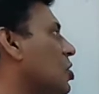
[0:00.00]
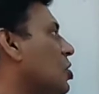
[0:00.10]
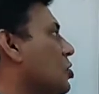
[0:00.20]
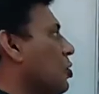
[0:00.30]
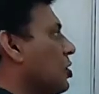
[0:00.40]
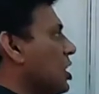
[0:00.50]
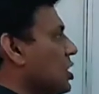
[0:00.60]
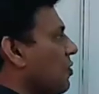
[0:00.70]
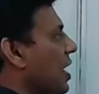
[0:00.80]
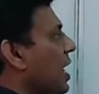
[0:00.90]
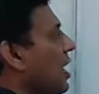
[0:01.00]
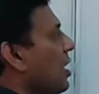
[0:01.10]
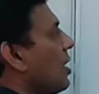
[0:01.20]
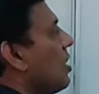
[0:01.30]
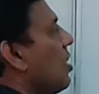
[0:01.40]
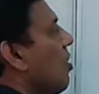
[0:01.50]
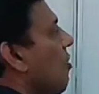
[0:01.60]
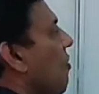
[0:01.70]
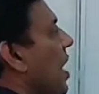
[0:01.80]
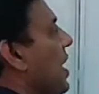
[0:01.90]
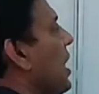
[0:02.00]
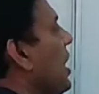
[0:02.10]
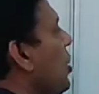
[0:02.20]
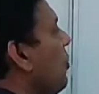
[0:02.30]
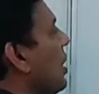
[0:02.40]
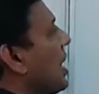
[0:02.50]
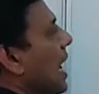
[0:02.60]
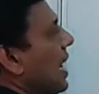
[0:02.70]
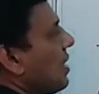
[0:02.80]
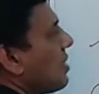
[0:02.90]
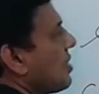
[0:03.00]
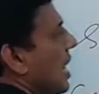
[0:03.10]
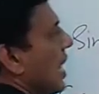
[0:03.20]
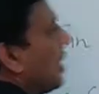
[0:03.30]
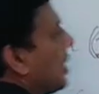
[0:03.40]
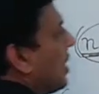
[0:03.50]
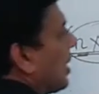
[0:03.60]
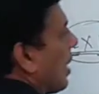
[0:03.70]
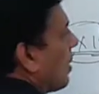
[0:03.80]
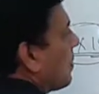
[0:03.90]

So this way, finally you will get sine theta.